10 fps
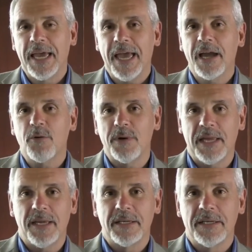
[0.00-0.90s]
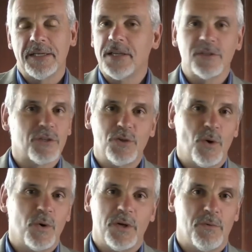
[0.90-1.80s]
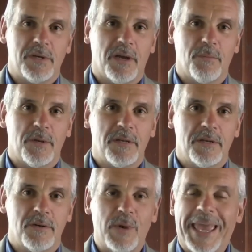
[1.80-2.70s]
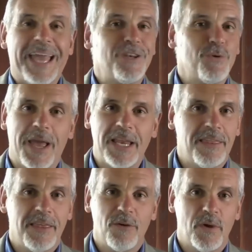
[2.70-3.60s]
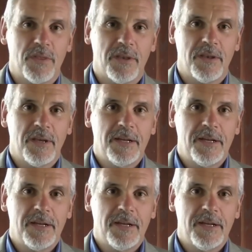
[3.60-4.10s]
Equity does us no good in retirement. We can't do anything with it.